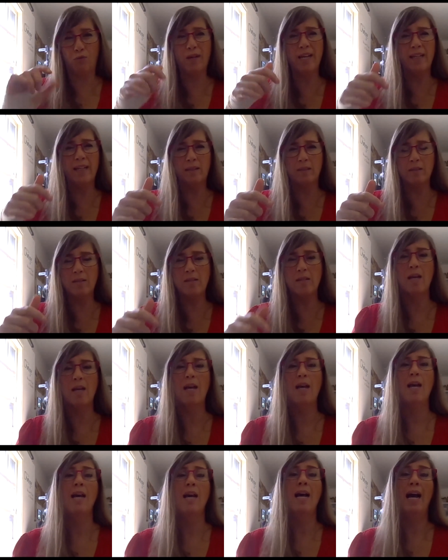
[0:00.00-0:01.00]
Reels.
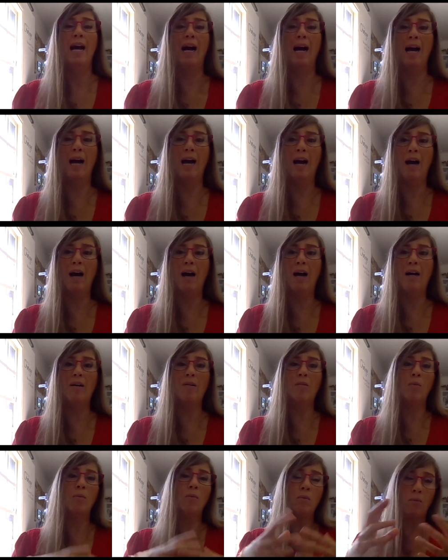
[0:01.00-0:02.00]

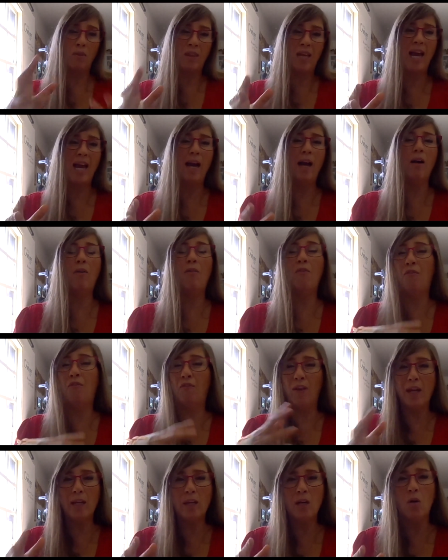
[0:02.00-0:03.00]
Their
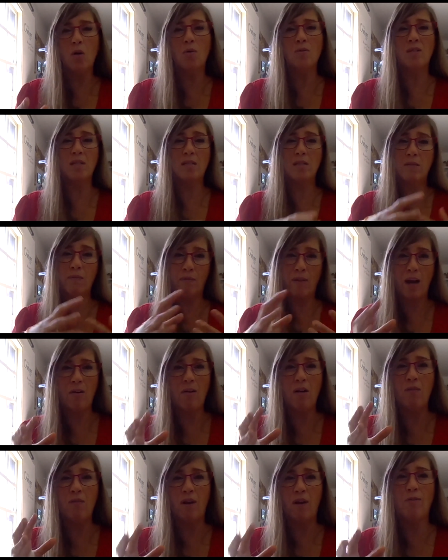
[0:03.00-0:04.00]
videos is
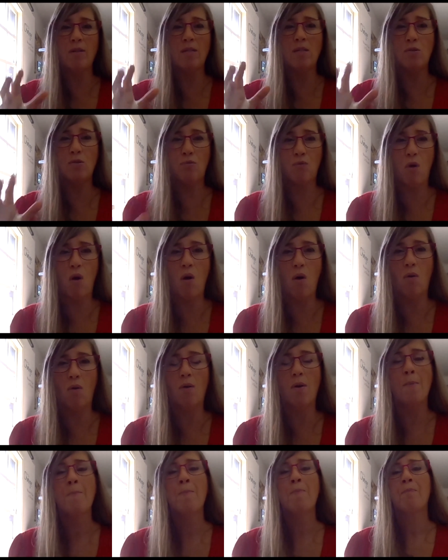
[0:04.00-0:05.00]
very, very
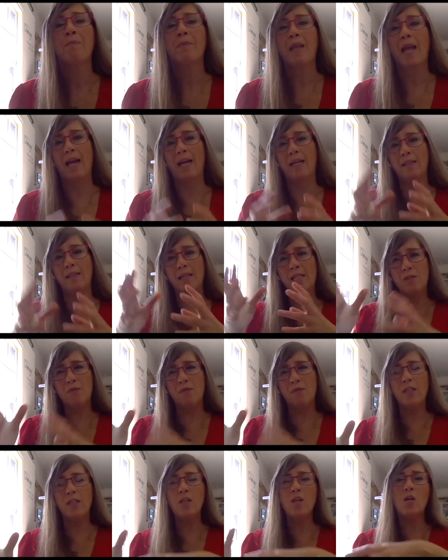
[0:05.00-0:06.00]
strong. And it's
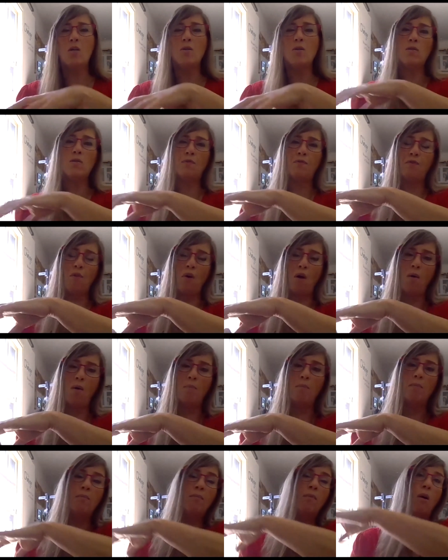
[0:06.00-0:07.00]
videos from